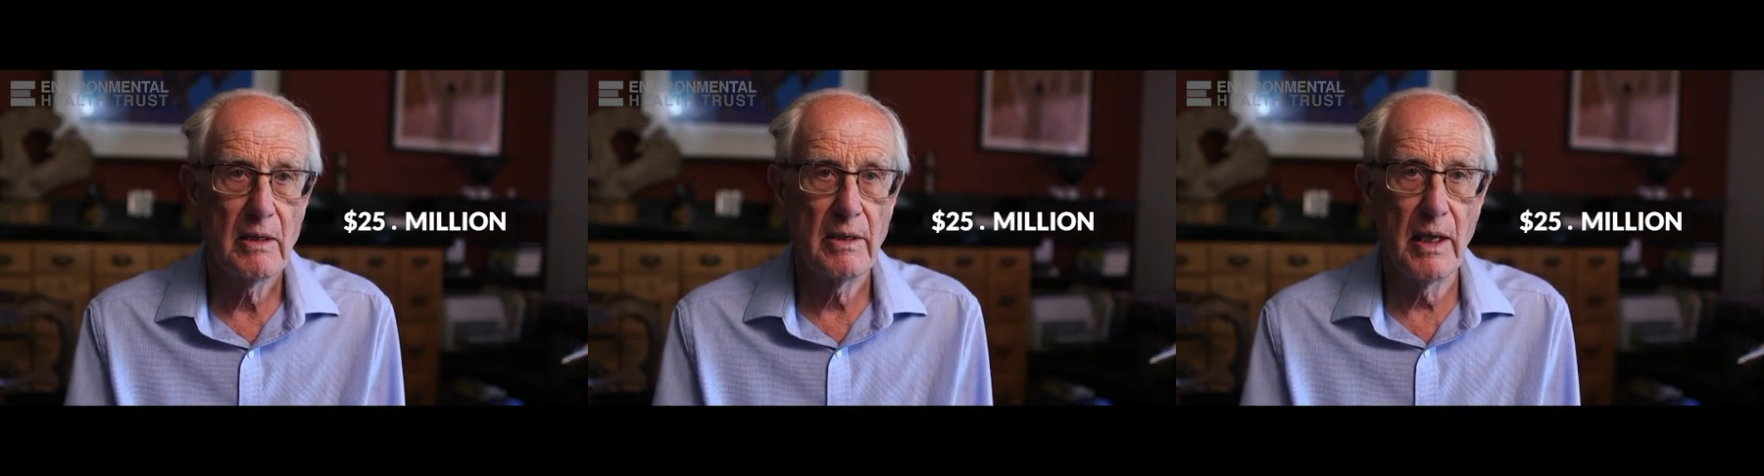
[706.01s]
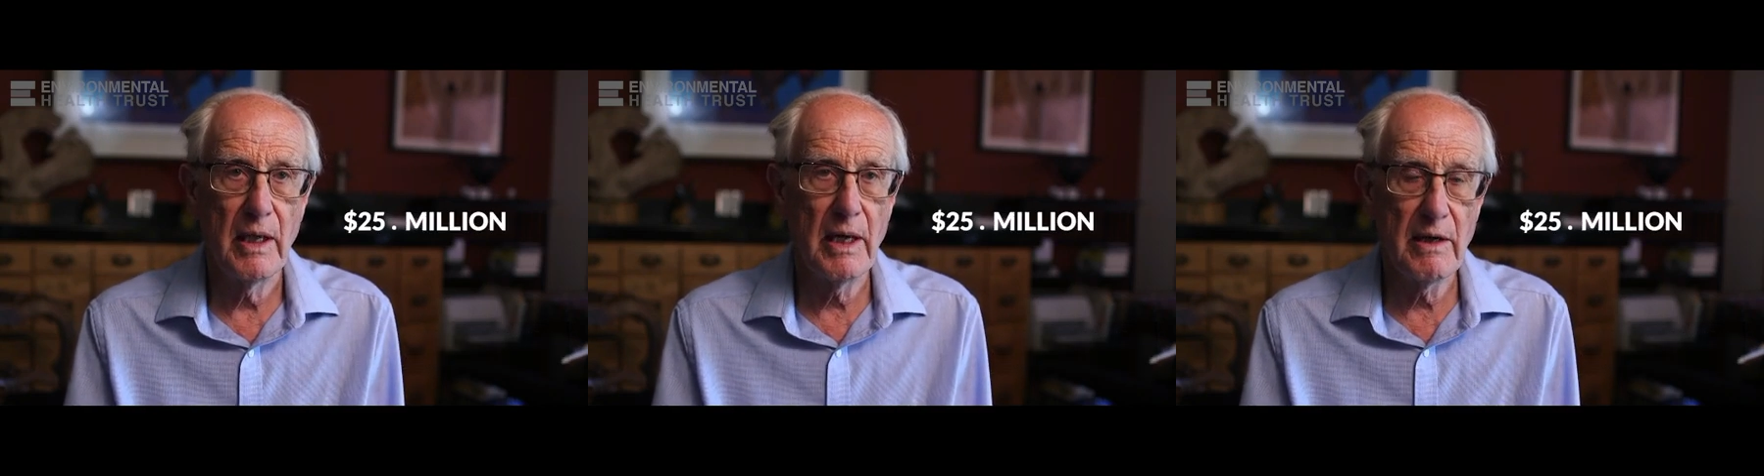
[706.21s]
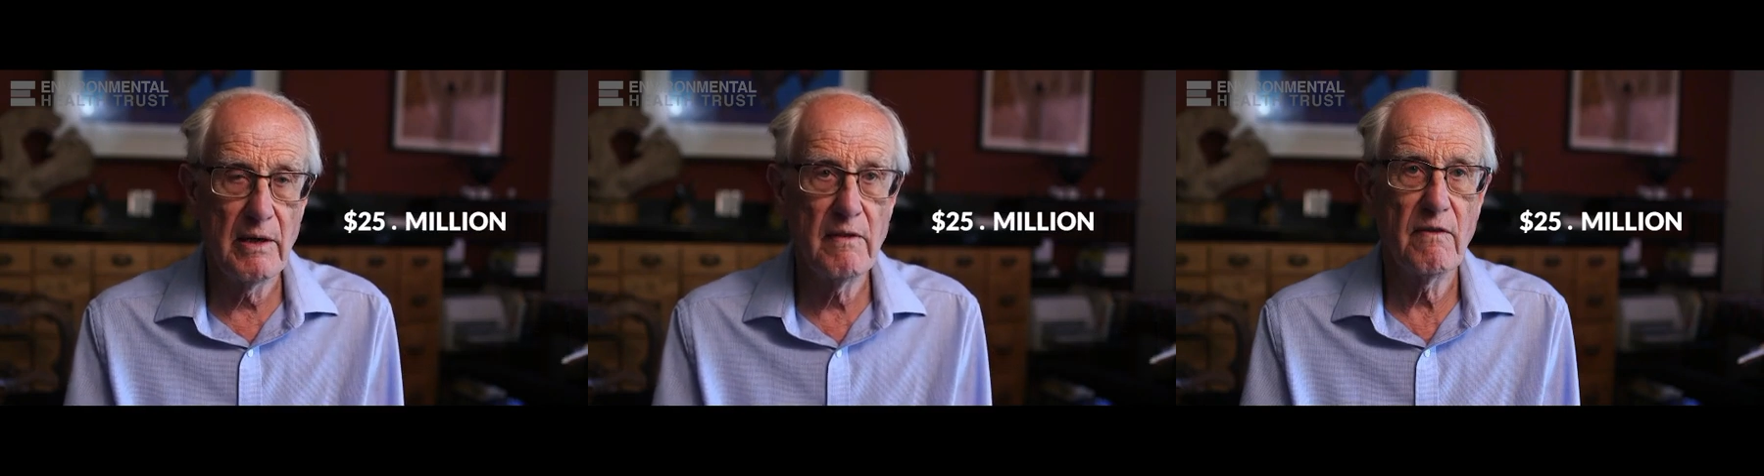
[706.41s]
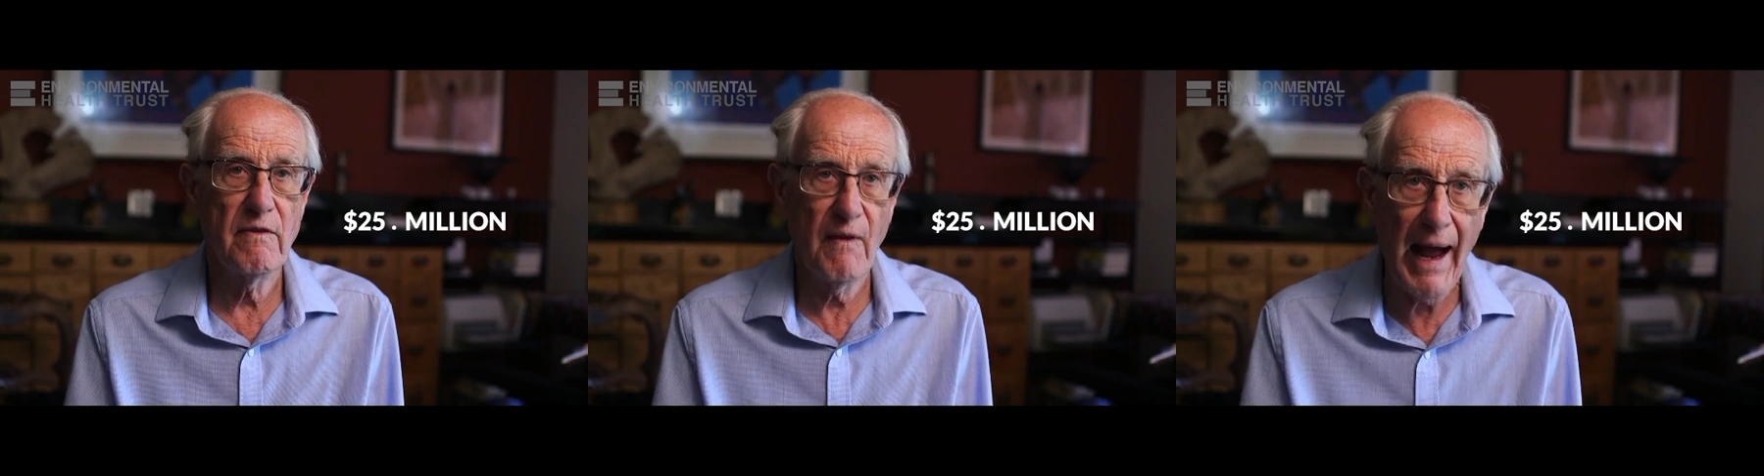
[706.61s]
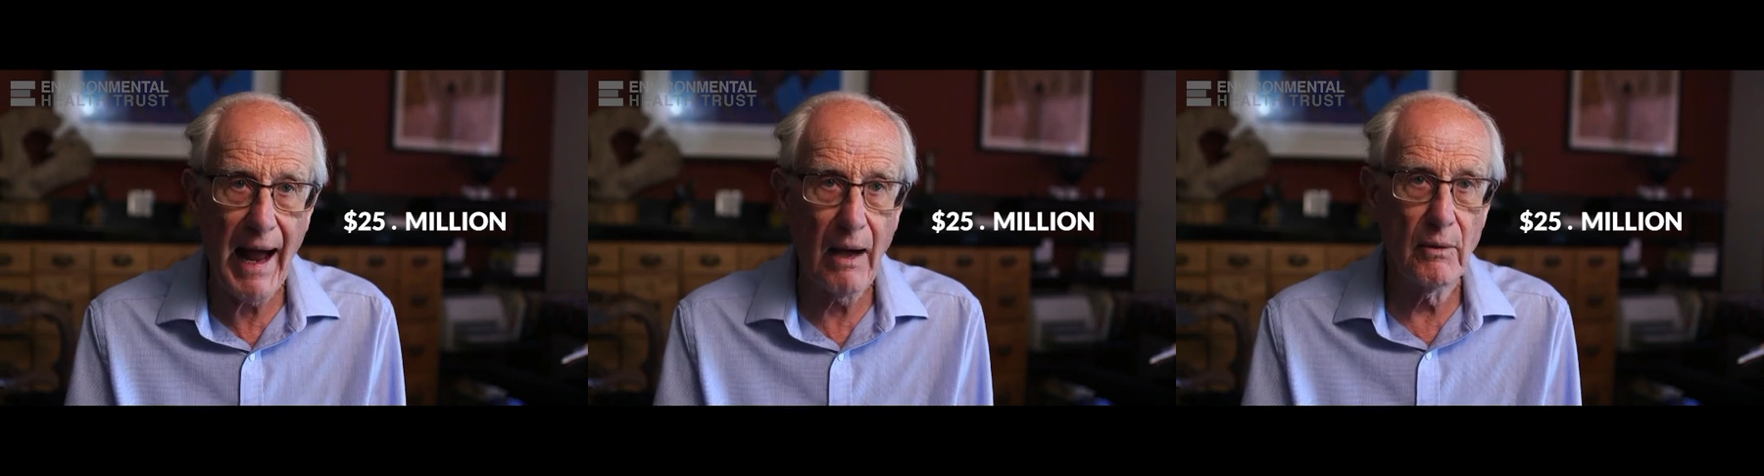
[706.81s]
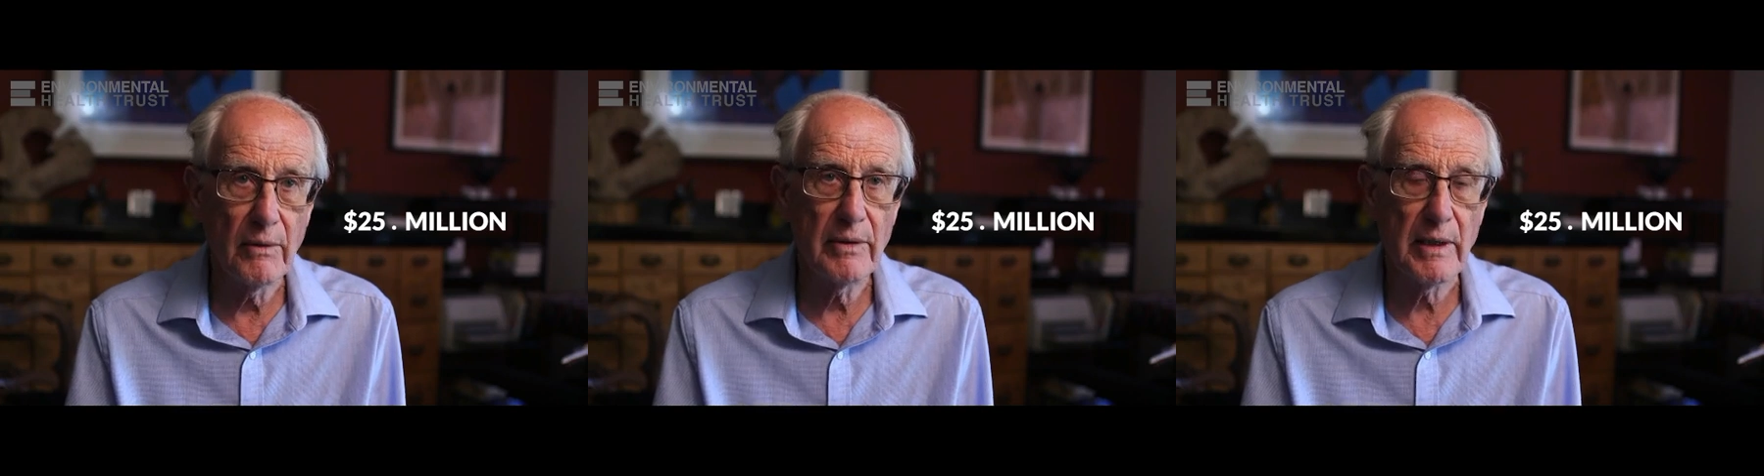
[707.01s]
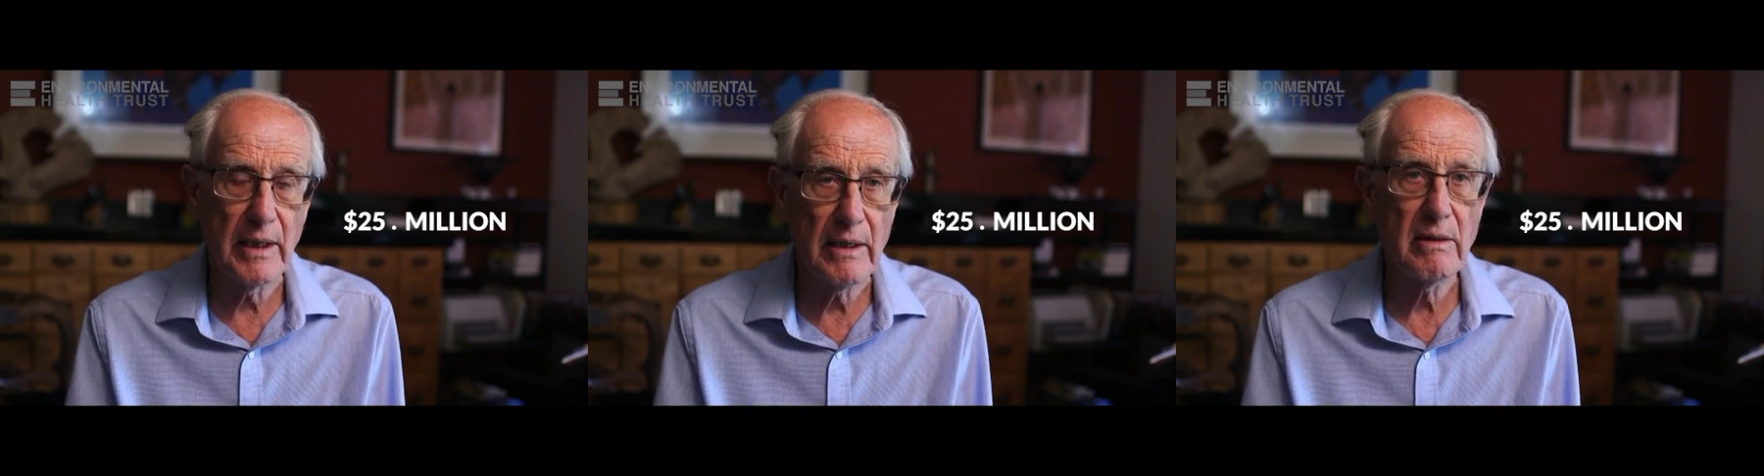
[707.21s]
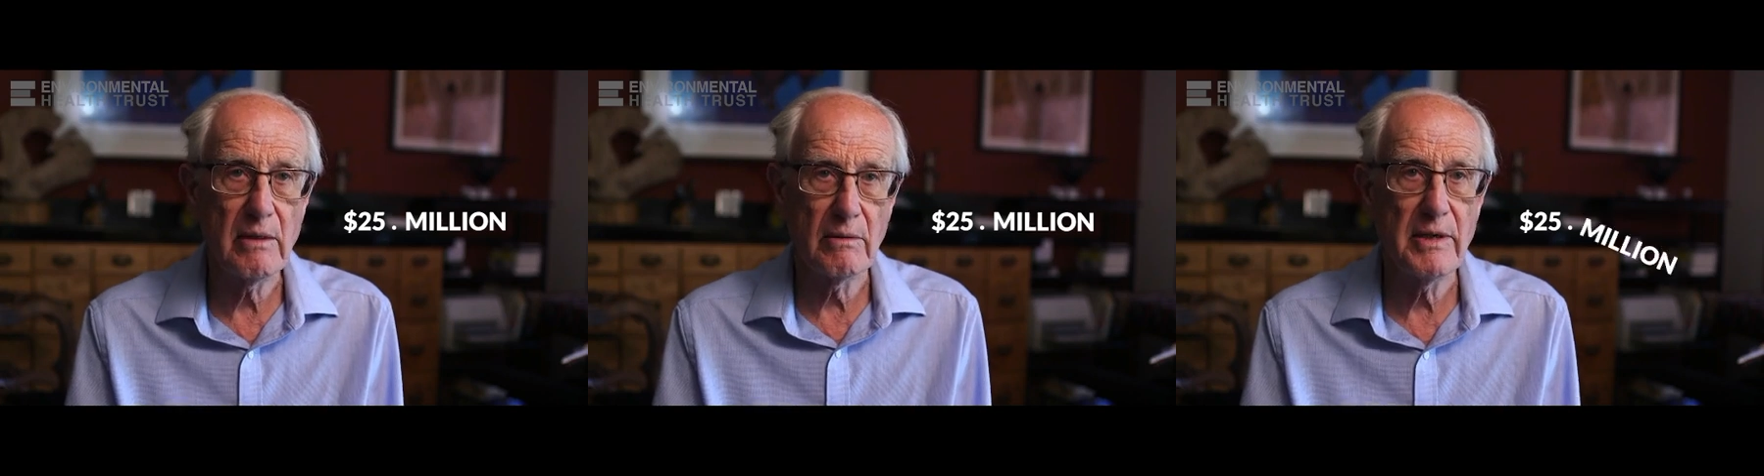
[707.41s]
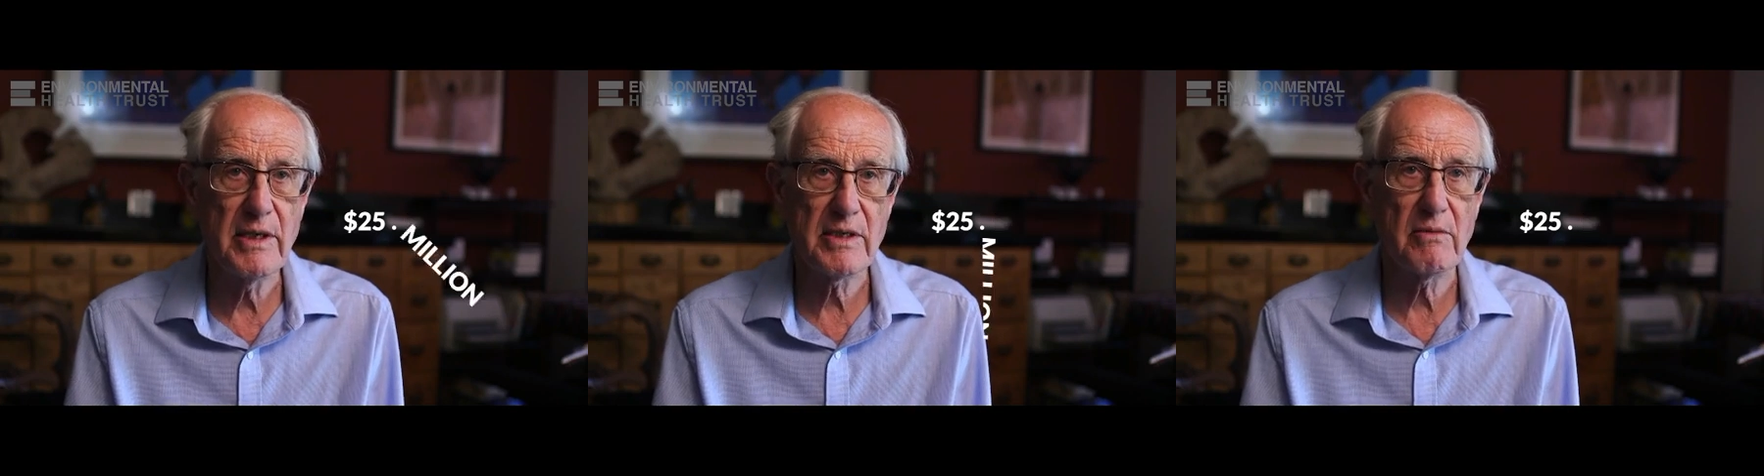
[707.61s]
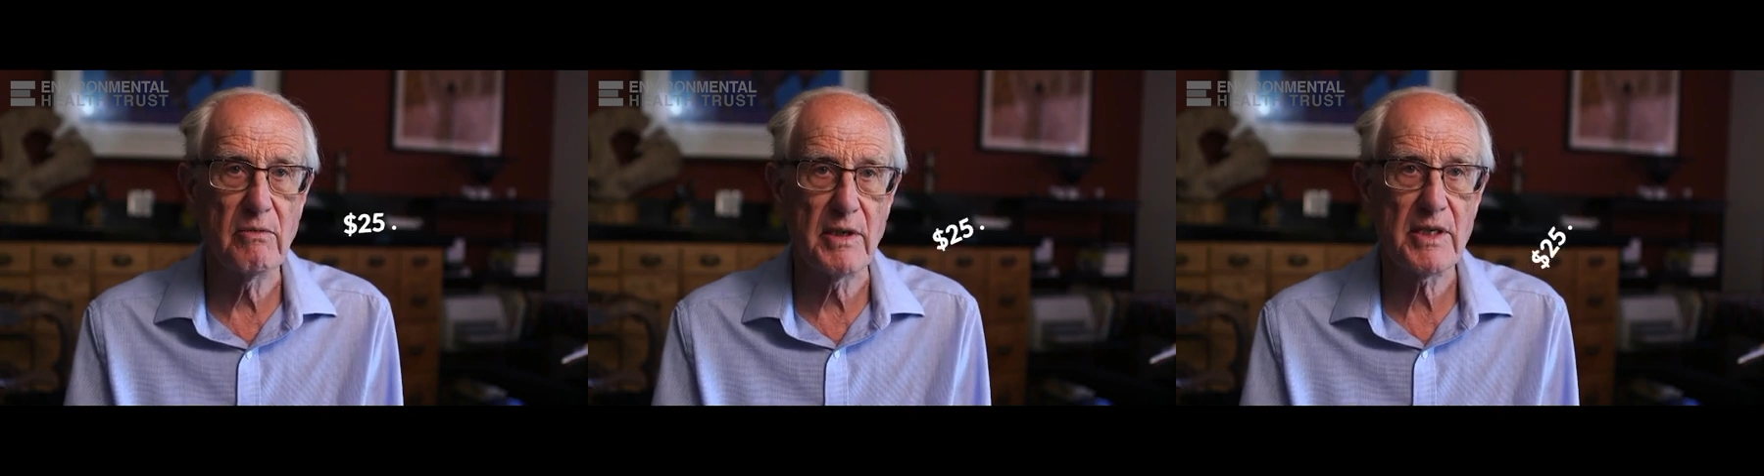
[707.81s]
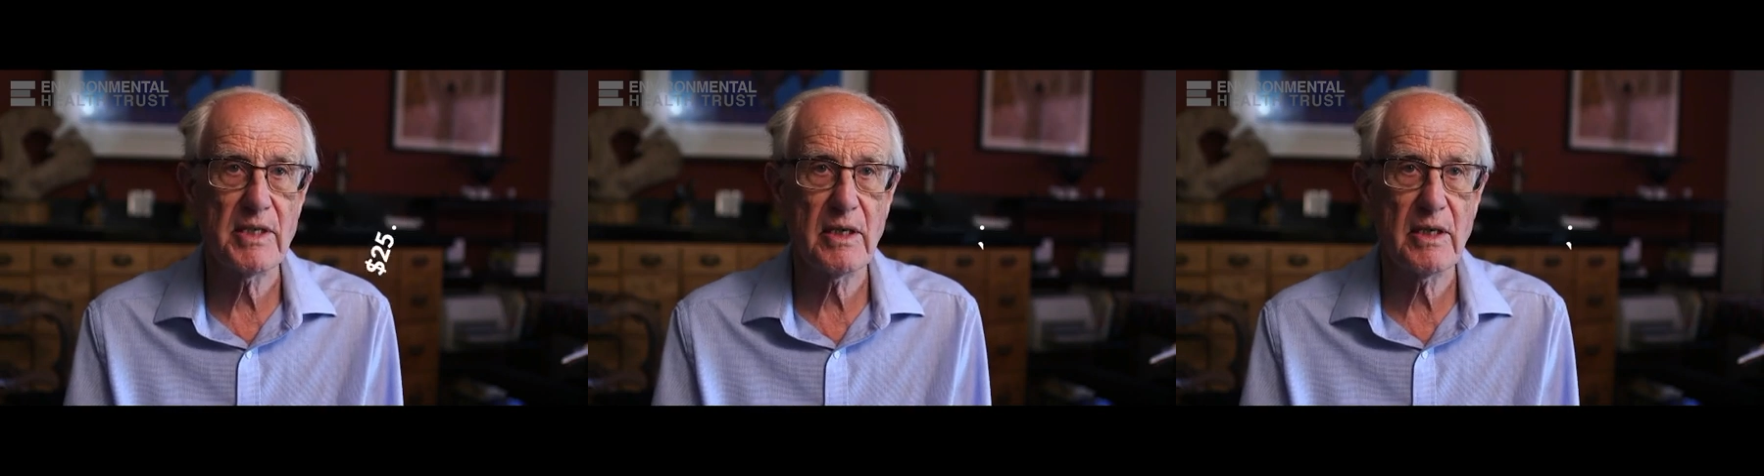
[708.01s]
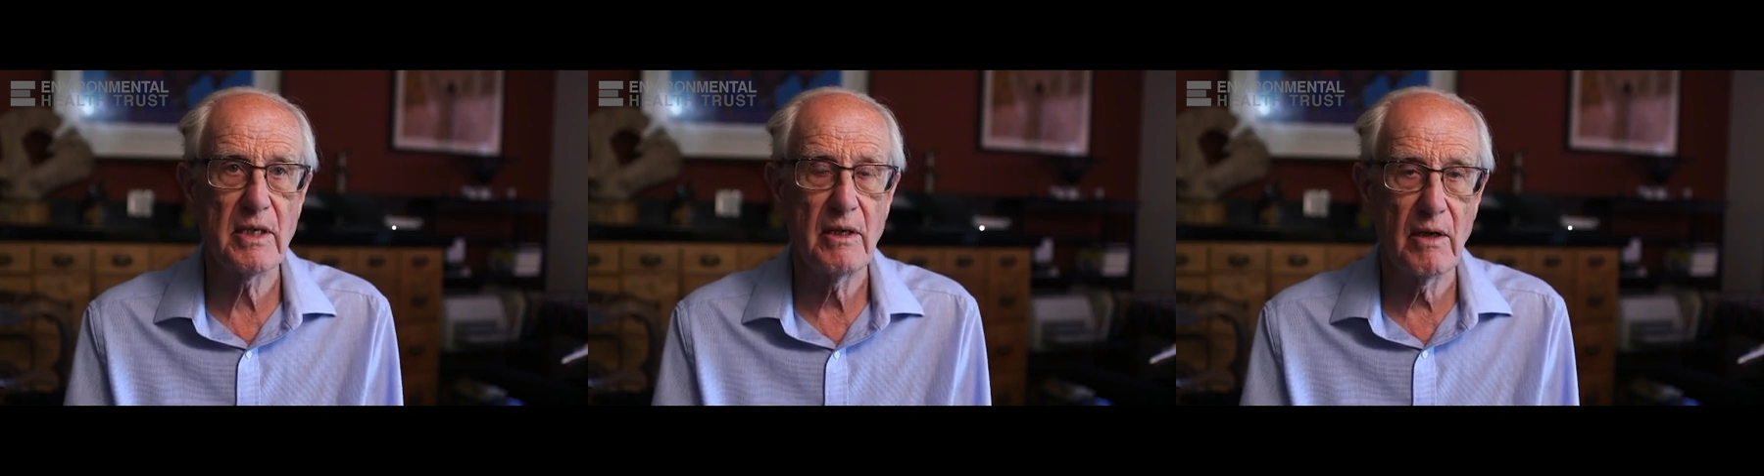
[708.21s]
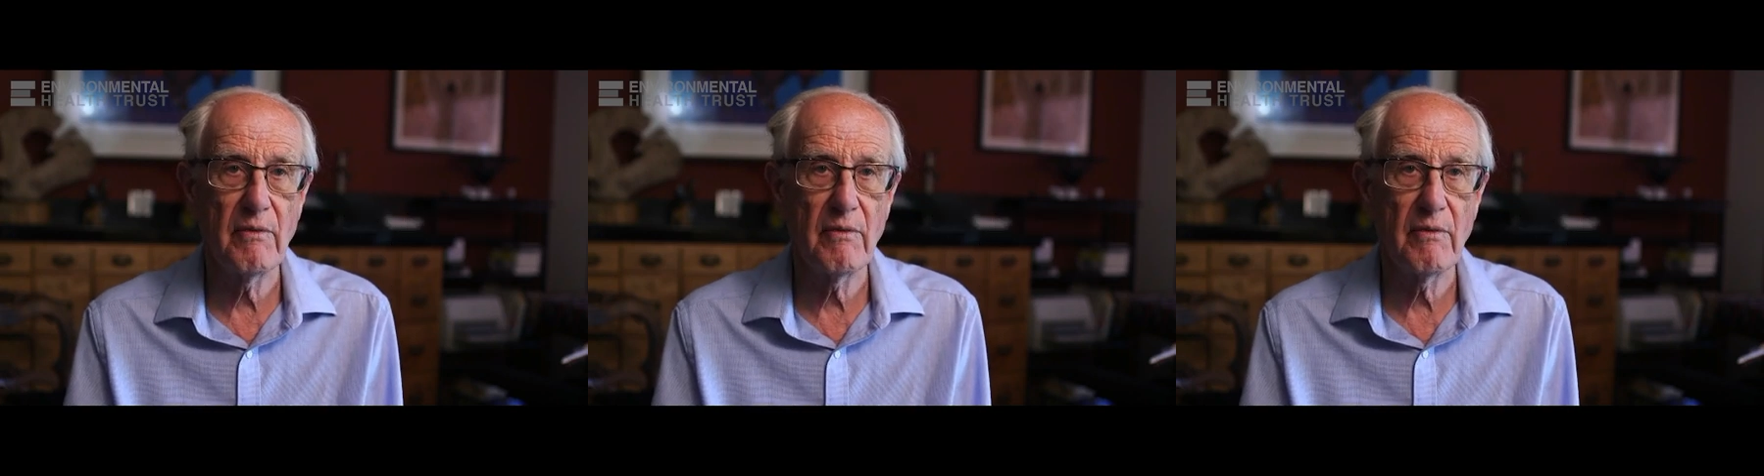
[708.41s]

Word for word: they found increased risk